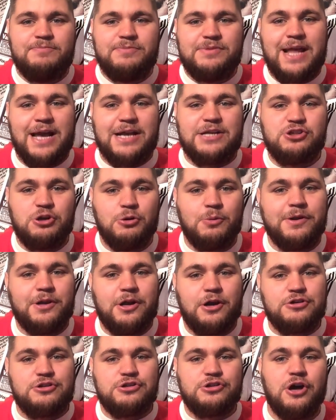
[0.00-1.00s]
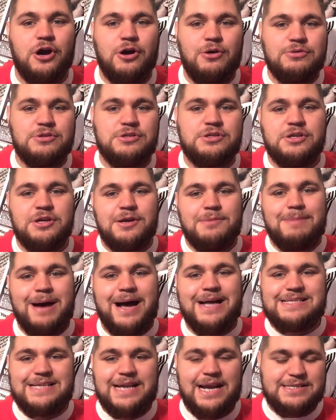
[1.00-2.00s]
Next up, we've got Stones.
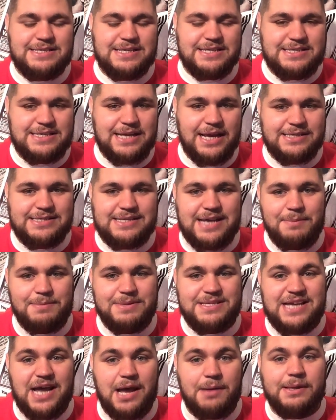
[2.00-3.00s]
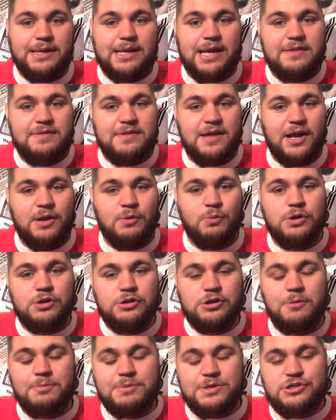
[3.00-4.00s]
Martinez has said time and time again that he
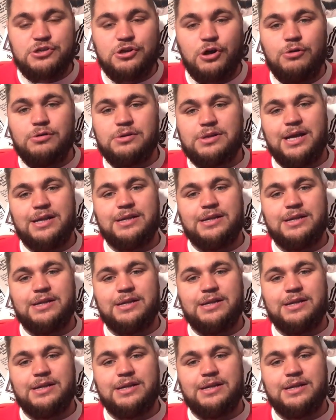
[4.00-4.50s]
will not be sold,